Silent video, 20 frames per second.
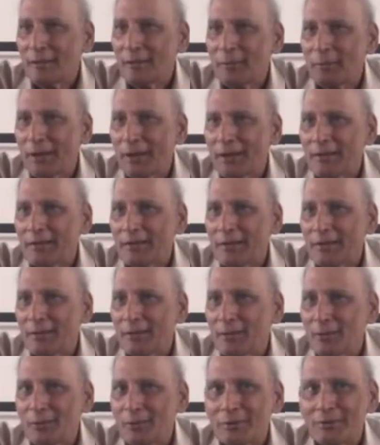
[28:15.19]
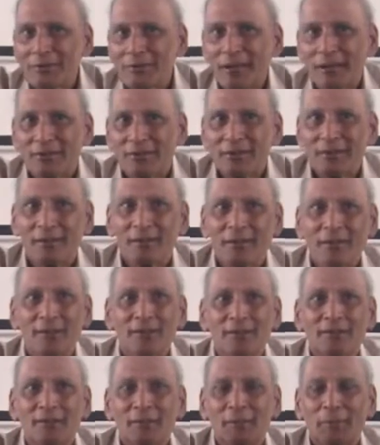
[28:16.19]
Tripadi is one section,
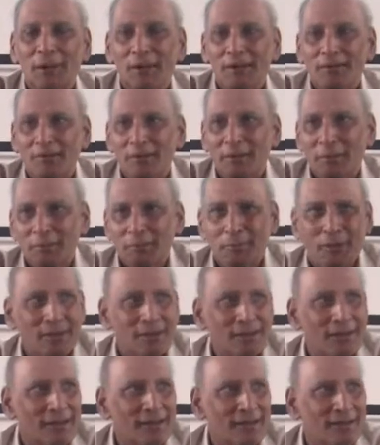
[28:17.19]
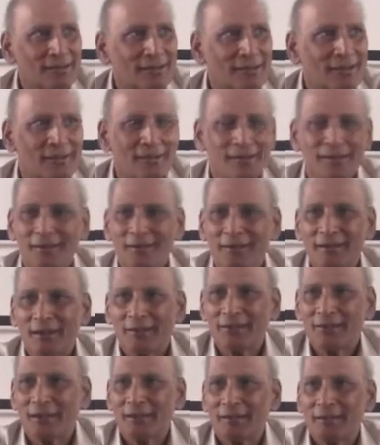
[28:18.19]
Sapadi Sautadhyaya is another
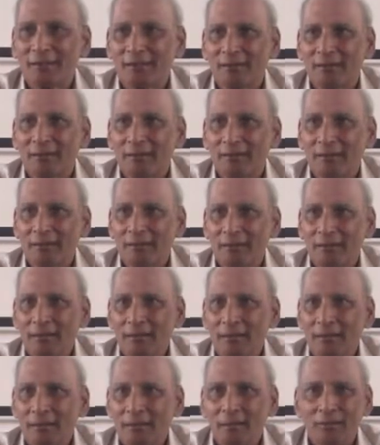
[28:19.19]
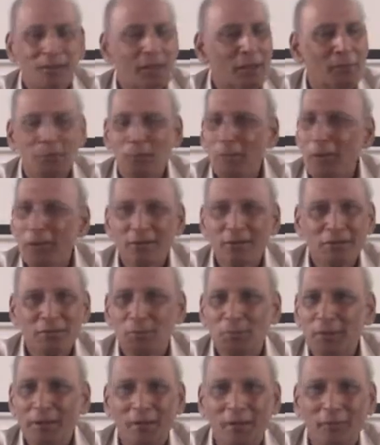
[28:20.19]
section. There
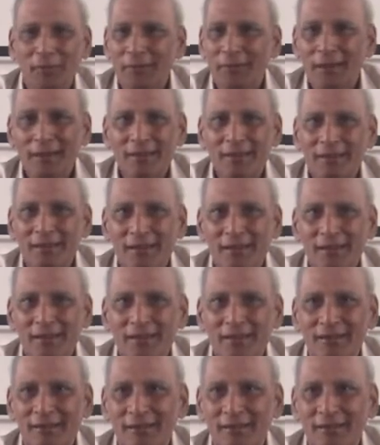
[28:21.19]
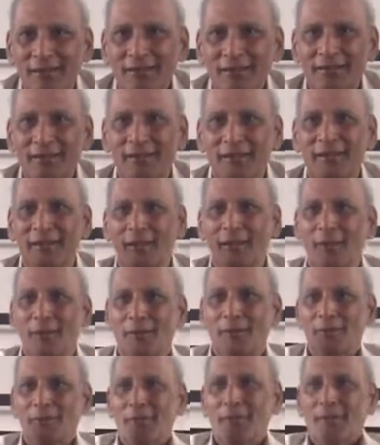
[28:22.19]
must be a very serious reason
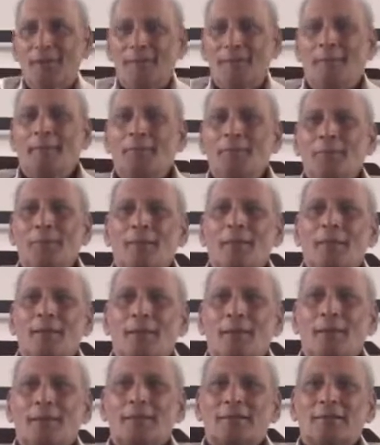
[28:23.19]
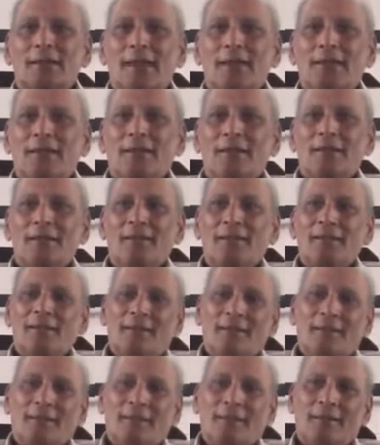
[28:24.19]
of
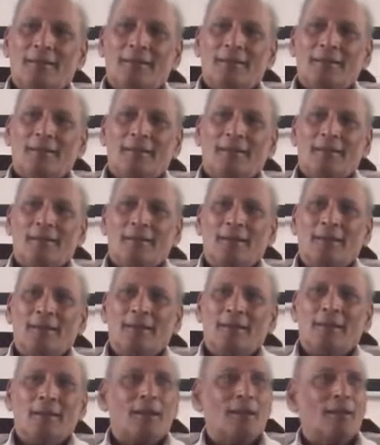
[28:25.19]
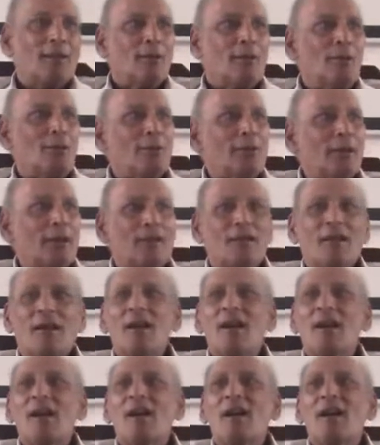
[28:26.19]
citing. Look at